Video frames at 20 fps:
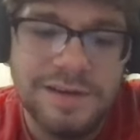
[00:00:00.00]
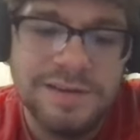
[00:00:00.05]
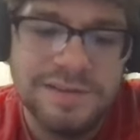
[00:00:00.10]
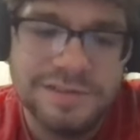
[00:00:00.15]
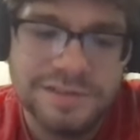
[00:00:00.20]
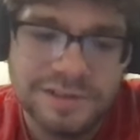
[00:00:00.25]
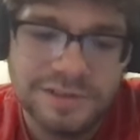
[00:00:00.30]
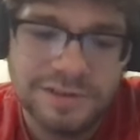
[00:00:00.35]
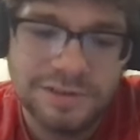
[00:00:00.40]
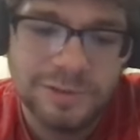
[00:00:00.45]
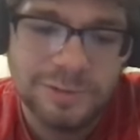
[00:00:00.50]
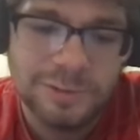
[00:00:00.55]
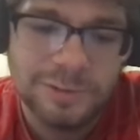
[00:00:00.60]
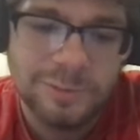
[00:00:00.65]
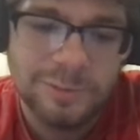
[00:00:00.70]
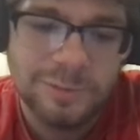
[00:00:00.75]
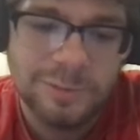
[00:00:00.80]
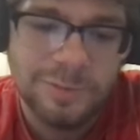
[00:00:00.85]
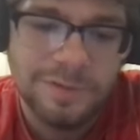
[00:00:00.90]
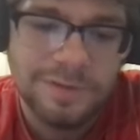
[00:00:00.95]

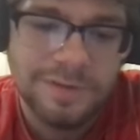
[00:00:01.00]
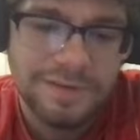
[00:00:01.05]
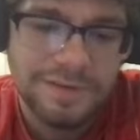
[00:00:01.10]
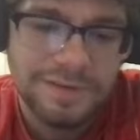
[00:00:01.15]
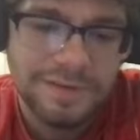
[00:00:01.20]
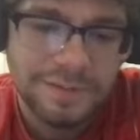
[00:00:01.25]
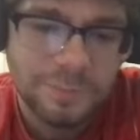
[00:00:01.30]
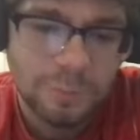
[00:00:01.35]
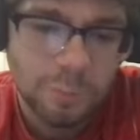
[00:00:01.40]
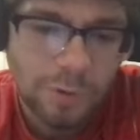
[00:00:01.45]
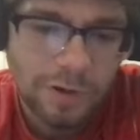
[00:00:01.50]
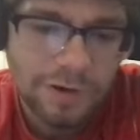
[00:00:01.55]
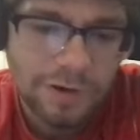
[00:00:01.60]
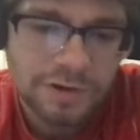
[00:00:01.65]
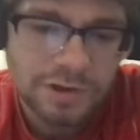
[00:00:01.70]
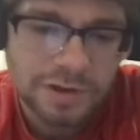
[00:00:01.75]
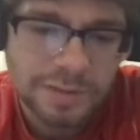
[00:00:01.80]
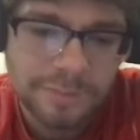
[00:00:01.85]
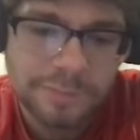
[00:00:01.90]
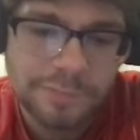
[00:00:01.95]
So, what
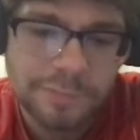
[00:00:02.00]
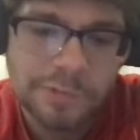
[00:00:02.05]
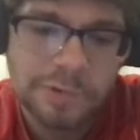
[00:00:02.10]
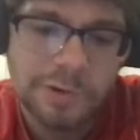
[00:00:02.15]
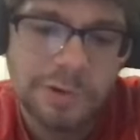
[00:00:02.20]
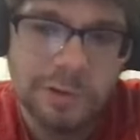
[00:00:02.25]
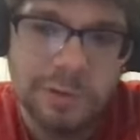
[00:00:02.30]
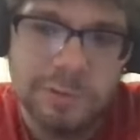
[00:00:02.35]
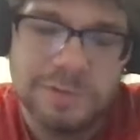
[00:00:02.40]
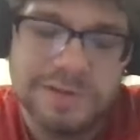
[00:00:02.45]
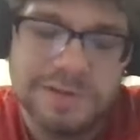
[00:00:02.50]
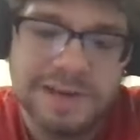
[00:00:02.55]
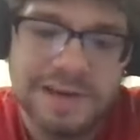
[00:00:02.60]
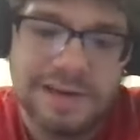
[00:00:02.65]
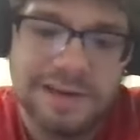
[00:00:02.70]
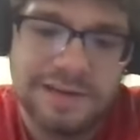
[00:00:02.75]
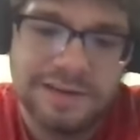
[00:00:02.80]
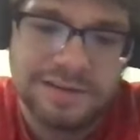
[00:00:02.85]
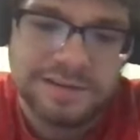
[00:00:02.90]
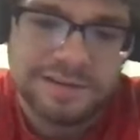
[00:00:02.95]
are the pros
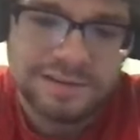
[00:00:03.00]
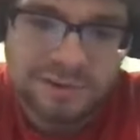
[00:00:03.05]
and